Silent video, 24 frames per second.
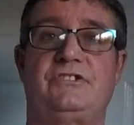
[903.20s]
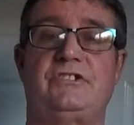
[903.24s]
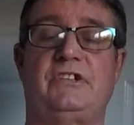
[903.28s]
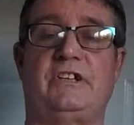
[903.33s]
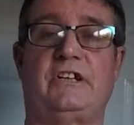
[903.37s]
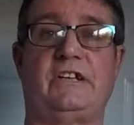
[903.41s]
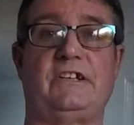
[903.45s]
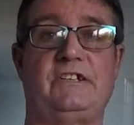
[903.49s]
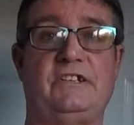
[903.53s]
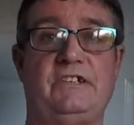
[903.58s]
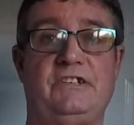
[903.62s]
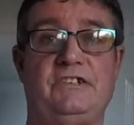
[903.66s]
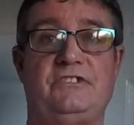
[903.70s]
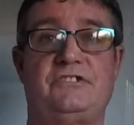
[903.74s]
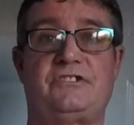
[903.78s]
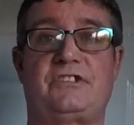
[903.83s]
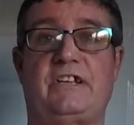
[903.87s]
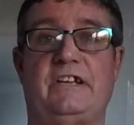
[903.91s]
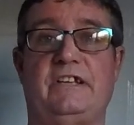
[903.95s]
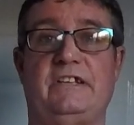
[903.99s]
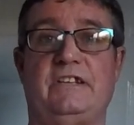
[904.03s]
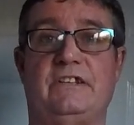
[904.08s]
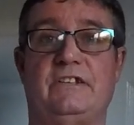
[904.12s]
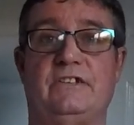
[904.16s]
and I did
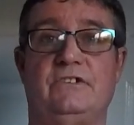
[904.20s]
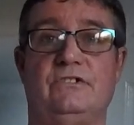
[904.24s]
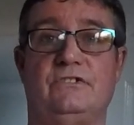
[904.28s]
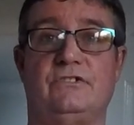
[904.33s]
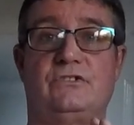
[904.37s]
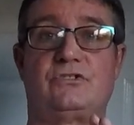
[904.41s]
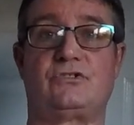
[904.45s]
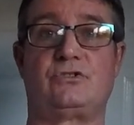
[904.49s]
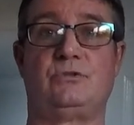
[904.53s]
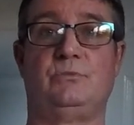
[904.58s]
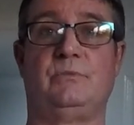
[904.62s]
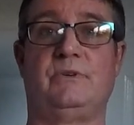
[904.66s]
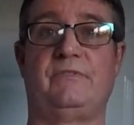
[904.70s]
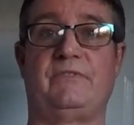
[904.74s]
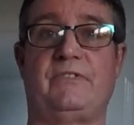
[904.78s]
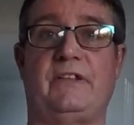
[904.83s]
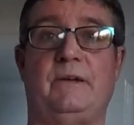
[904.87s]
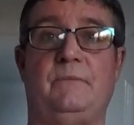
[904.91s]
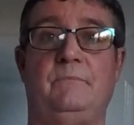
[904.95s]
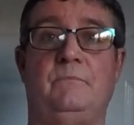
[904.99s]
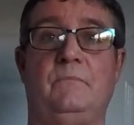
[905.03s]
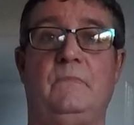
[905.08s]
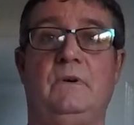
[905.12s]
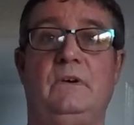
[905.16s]
say that some of
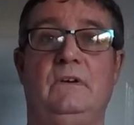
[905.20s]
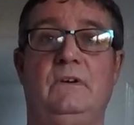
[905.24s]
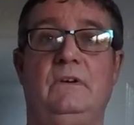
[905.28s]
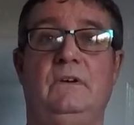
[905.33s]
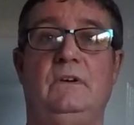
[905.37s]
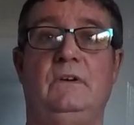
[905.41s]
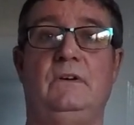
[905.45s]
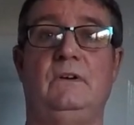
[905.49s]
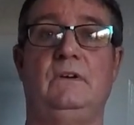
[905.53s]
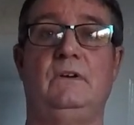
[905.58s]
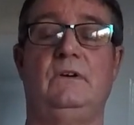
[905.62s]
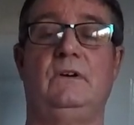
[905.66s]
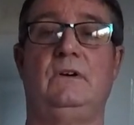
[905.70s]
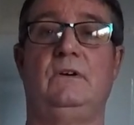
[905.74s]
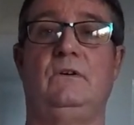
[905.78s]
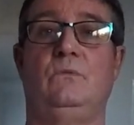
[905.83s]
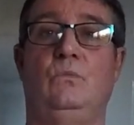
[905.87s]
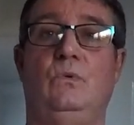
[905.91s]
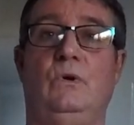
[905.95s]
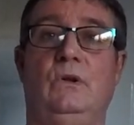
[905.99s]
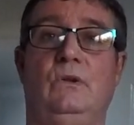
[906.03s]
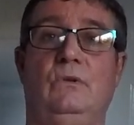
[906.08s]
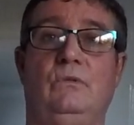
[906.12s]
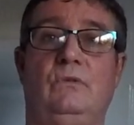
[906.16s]
them
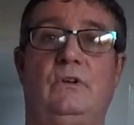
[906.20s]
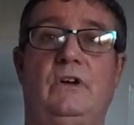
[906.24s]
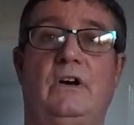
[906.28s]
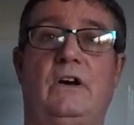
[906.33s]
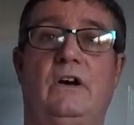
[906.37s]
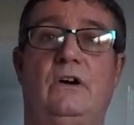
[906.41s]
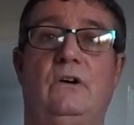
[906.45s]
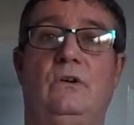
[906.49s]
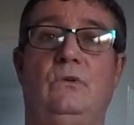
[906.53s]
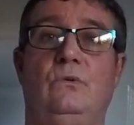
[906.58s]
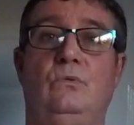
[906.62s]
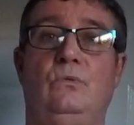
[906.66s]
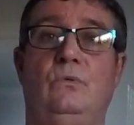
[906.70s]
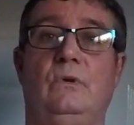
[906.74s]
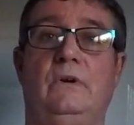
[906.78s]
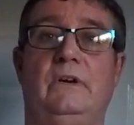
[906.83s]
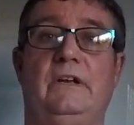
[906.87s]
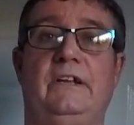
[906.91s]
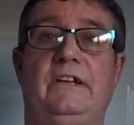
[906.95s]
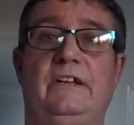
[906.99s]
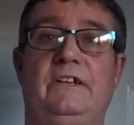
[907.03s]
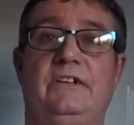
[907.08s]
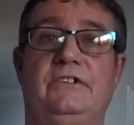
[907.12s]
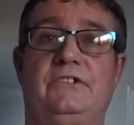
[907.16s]
will go
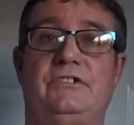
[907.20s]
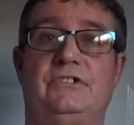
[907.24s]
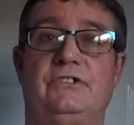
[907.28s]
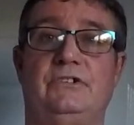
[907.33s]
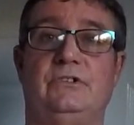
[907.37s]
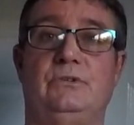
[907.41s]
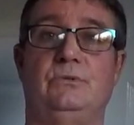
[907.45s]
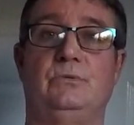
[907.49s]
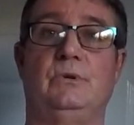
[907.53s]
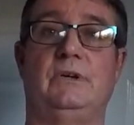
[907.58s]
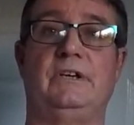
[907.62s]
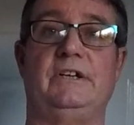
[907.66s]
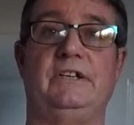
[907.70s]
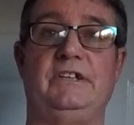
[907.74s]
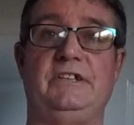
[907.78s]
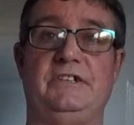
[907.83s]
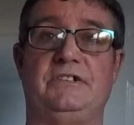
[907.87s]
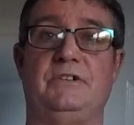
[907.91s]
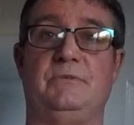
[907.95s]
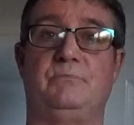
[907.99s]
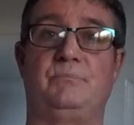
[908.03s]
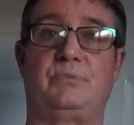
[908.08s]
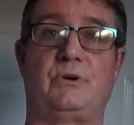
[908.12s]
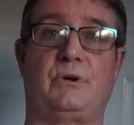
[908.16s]
into a
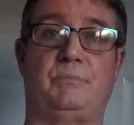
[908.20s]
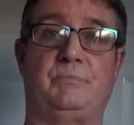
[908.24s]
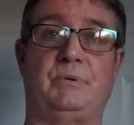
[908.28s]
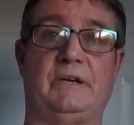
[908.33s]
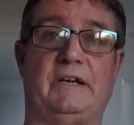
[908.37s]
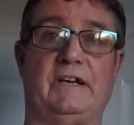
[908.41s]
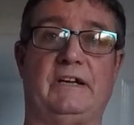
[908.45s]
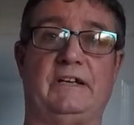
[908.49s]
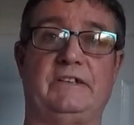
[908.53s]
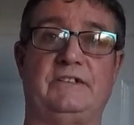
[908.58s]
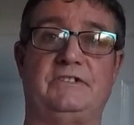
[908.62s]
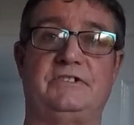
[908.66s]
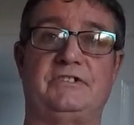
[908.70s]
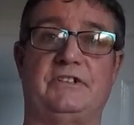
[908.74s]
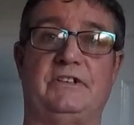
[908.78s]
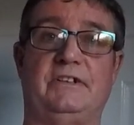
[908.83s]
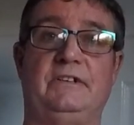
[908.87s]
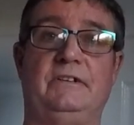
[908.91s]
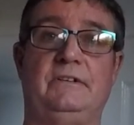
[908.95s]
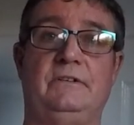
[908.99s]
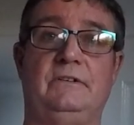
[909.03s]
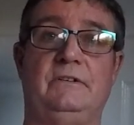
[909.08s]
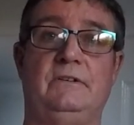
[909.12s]
heated propagator